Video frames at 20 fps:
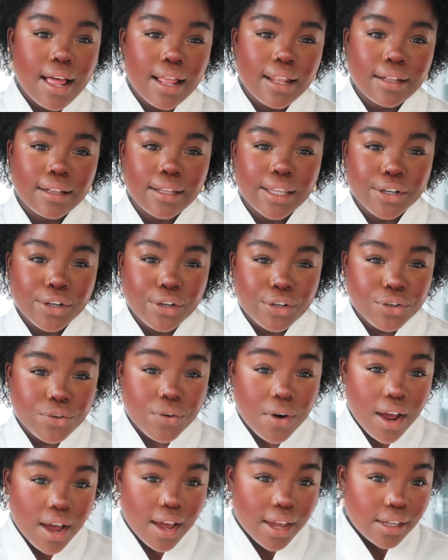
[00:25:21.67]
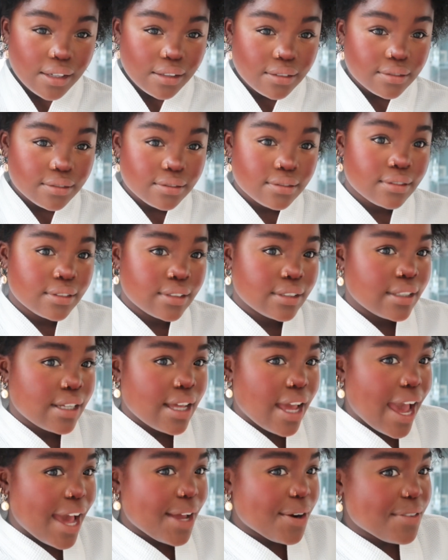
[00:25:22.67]
Let her dry.
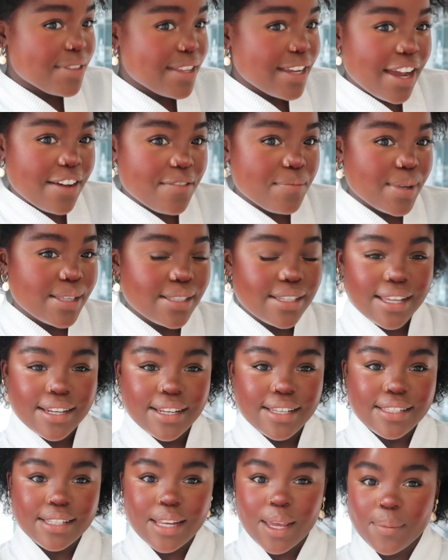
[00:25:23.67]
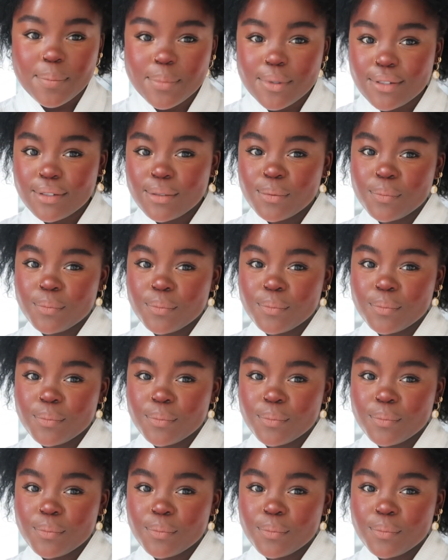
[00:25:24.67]
I don't think I've missed any steps.